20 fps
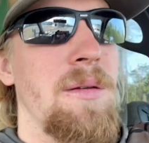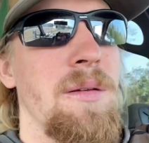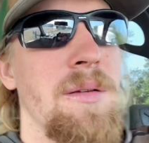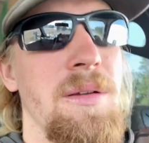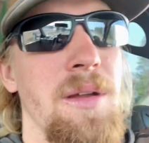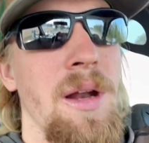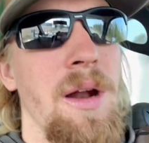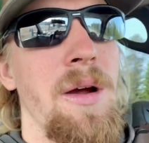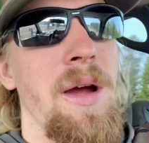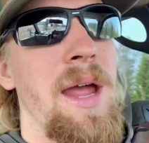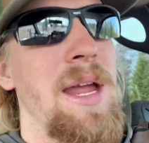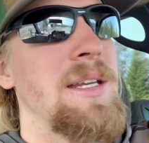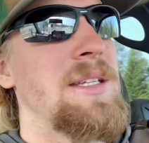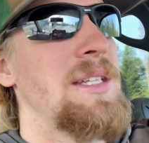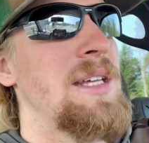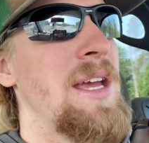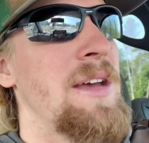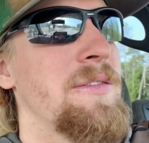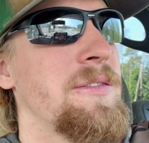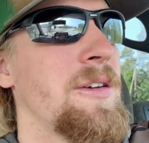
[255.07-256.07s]
You know,
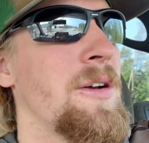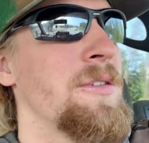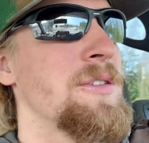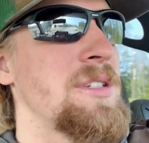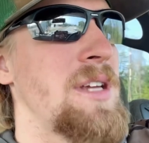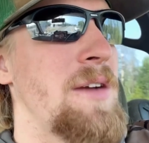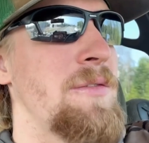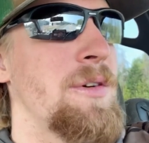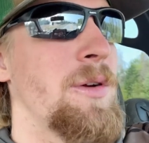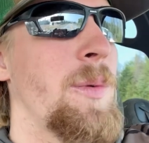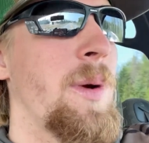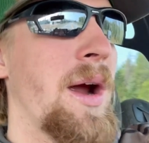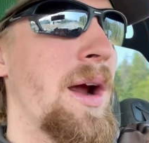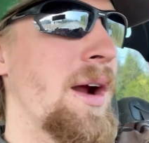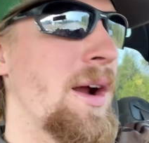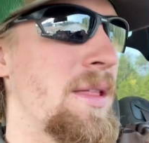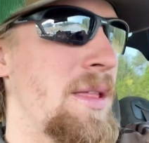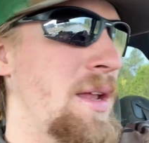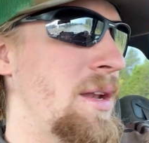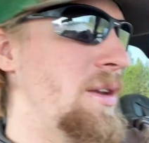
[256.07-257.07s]
ATF goes everywhere,
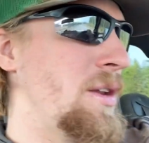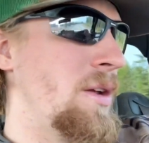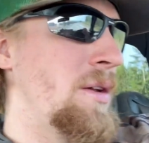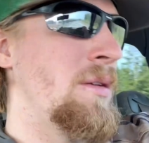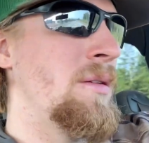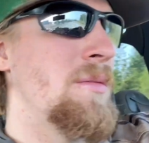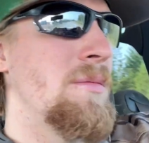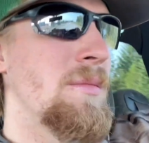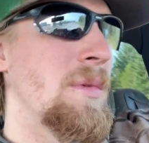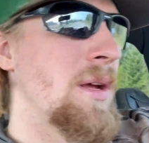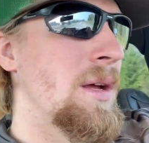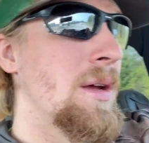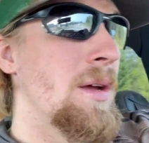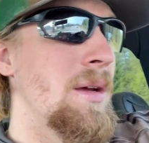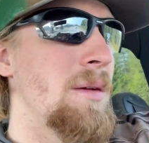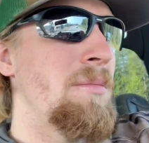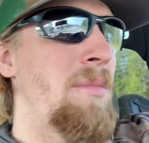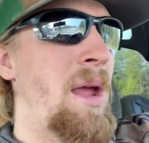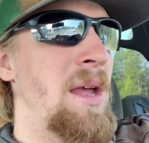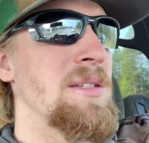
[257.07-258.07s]
and then you
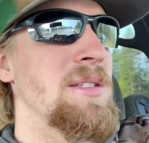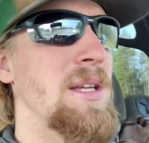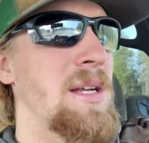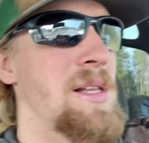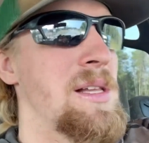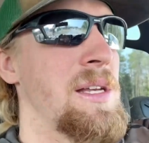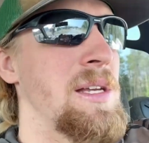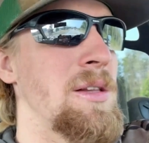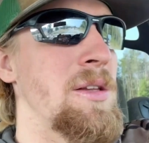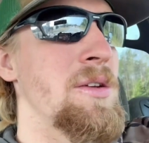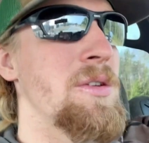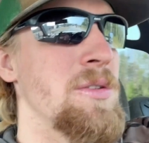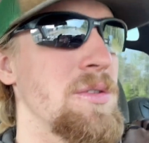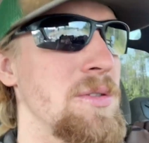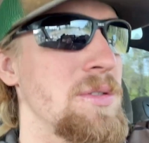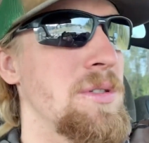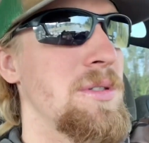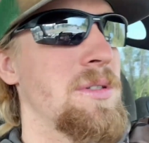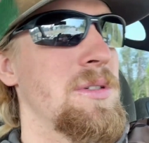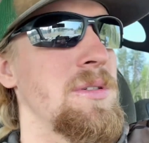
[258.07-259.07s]
basically
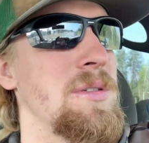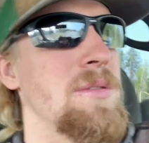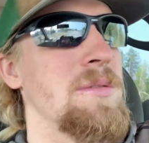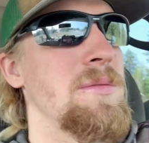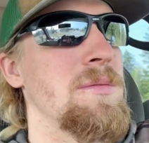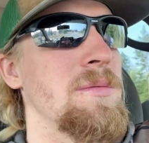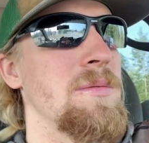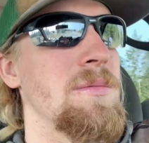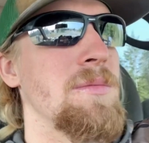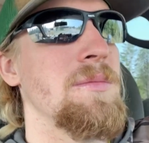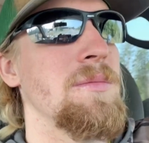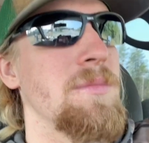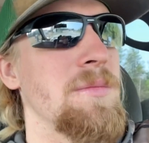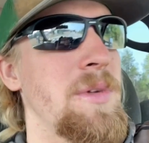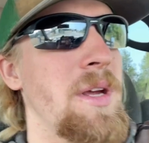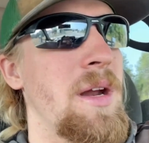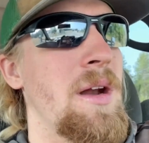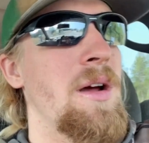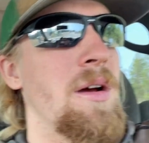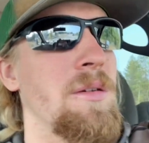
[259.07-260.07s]
lose,
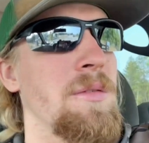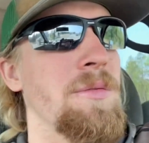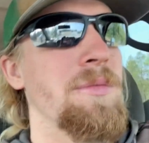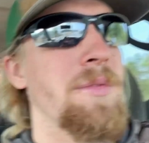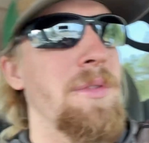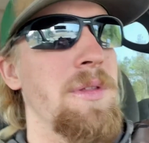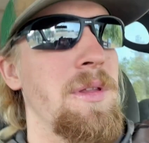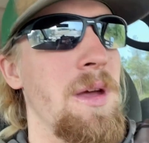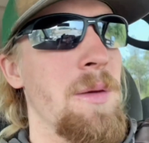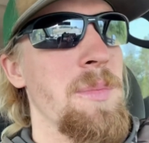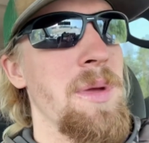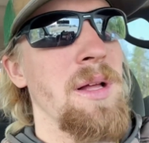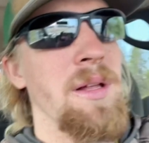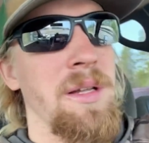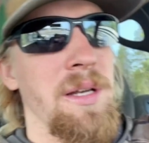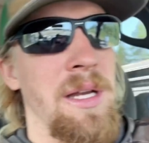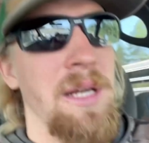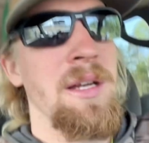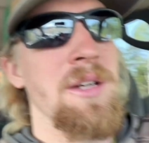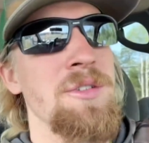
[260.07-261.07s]
you know, the
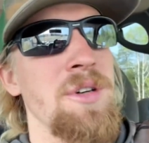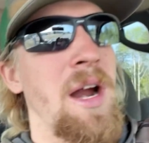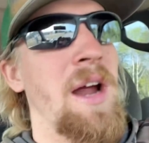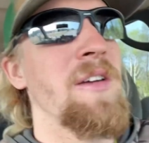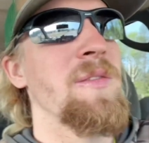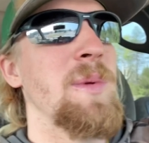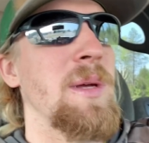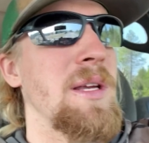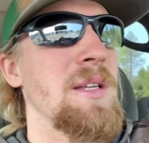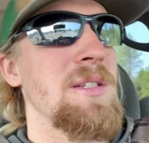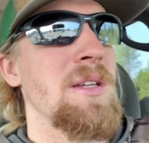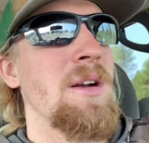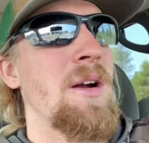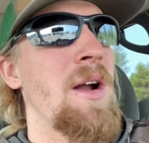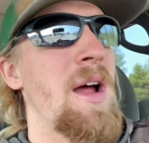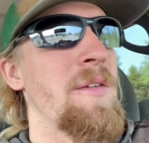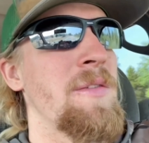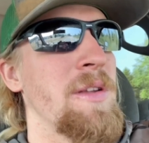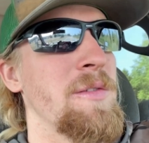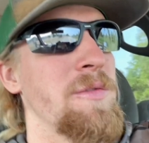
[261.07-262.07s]
ability to drive because you don't
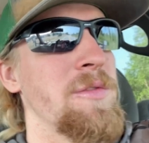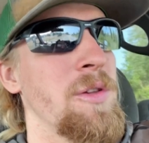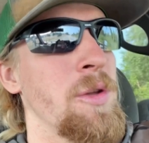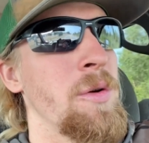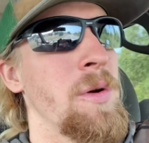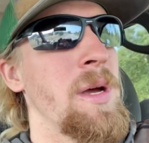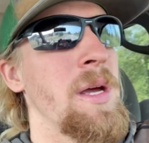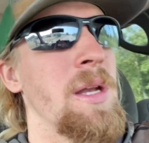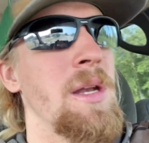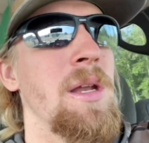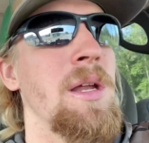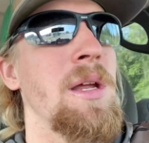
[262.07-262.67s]
have any fluid.